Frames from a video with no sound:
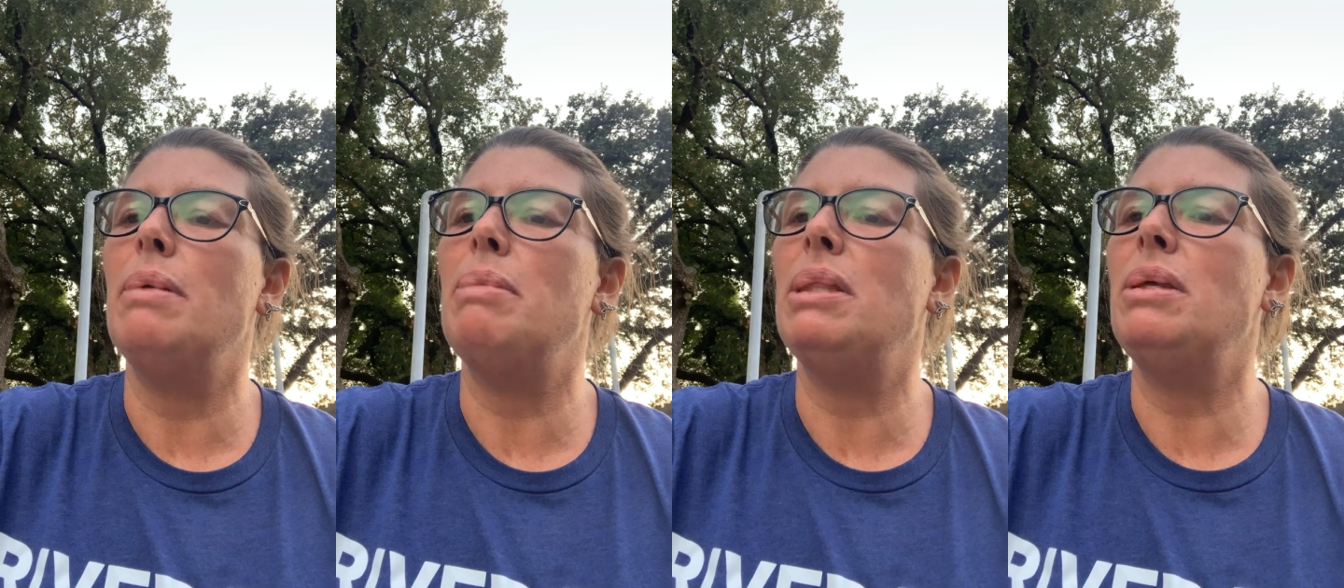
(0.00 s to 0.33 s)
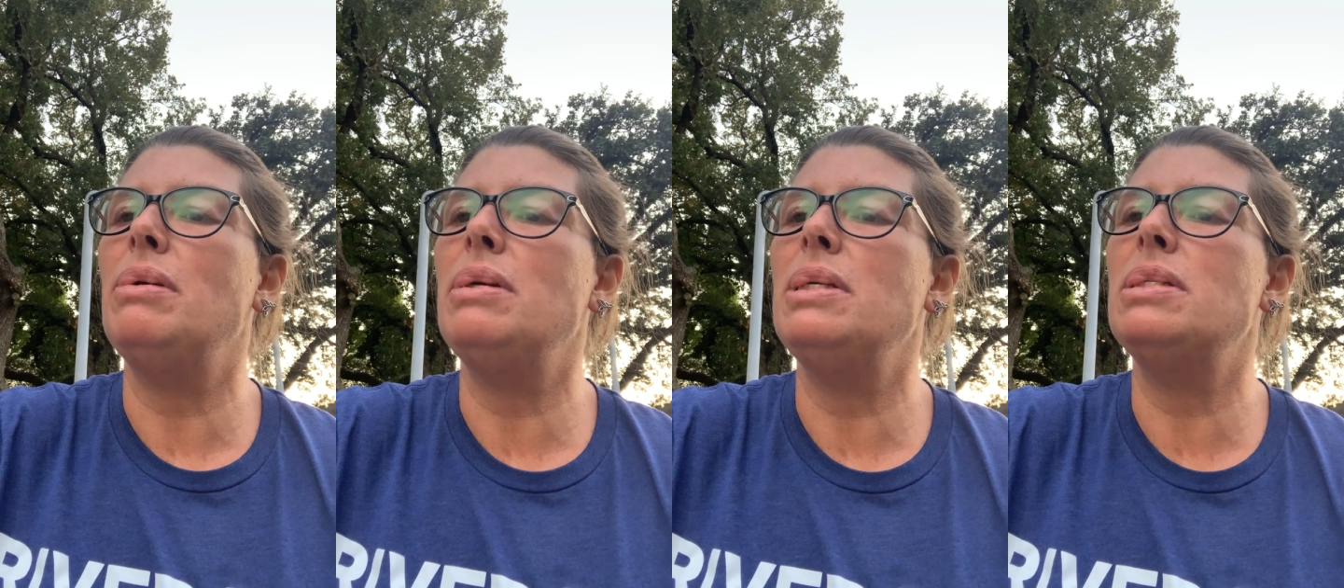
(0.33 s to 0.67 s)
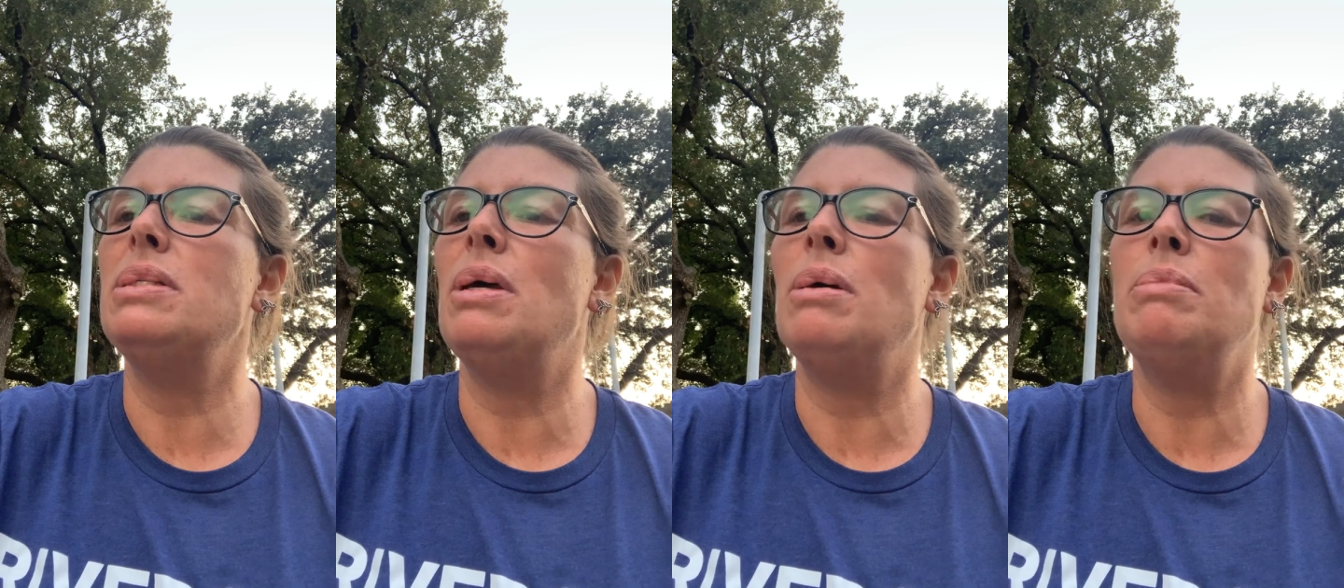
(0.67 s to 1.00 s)
but there is
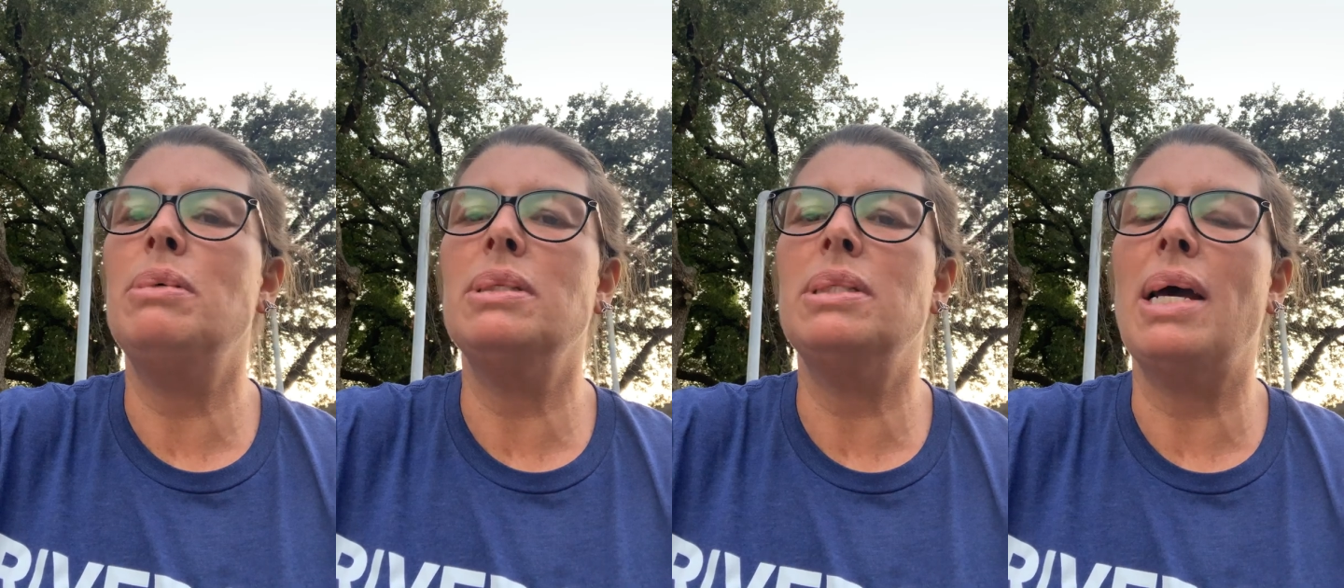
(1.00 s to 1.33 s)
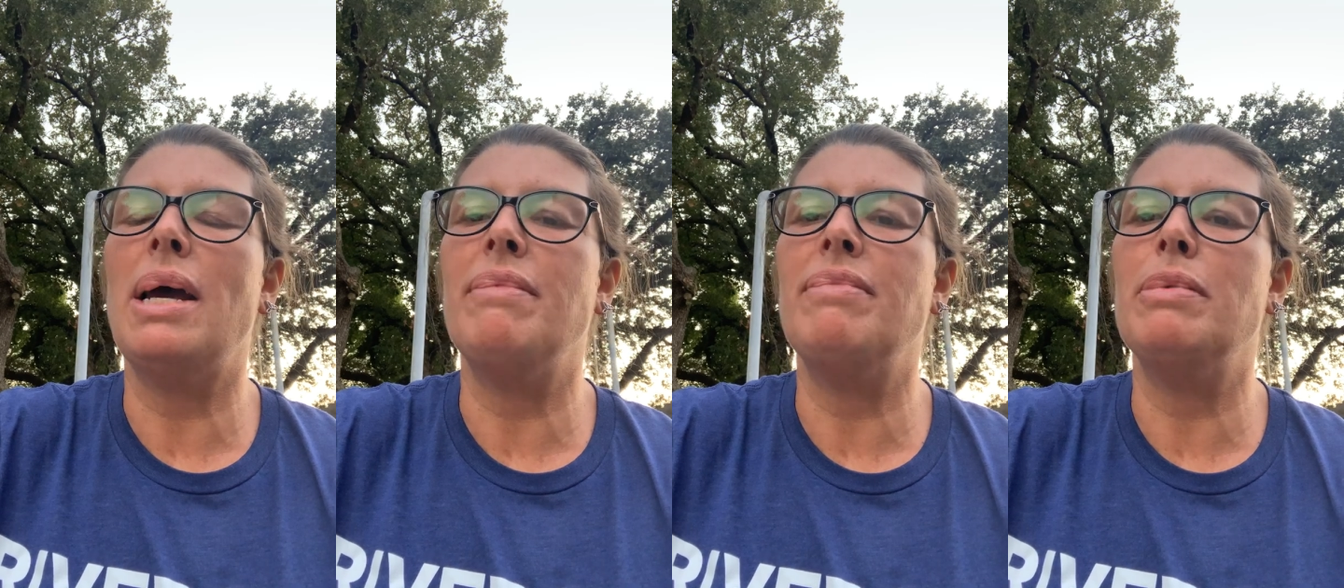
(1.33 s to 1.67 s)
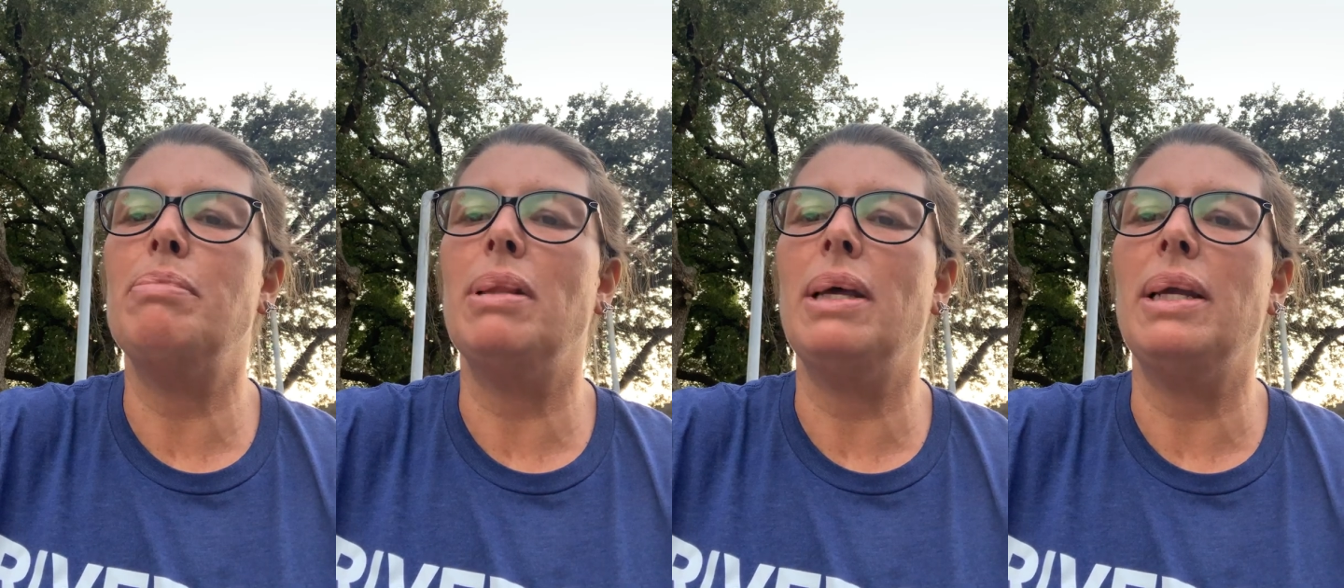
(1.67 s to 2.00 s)
no more time for
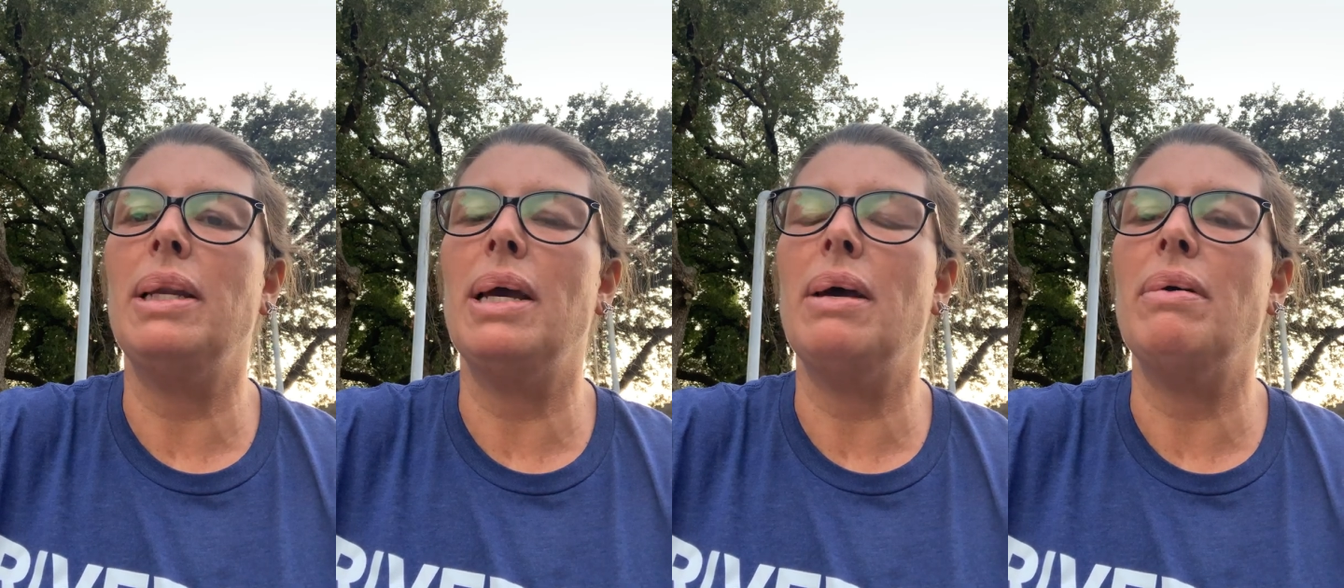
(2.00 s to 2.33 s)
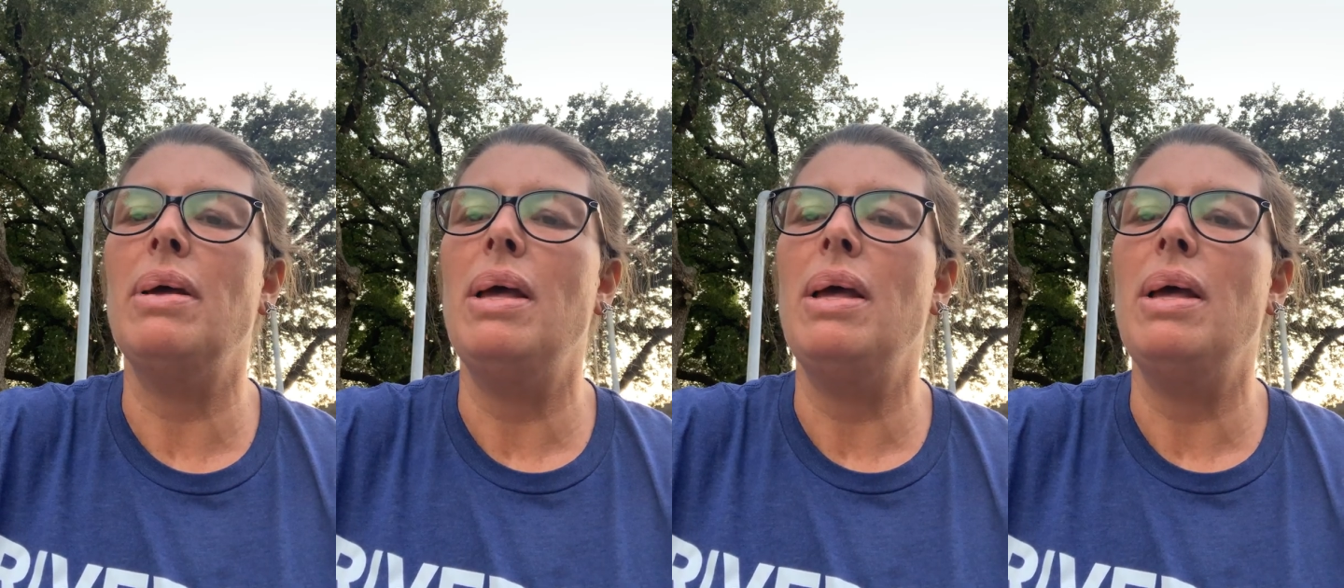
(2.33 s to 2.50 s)
play now.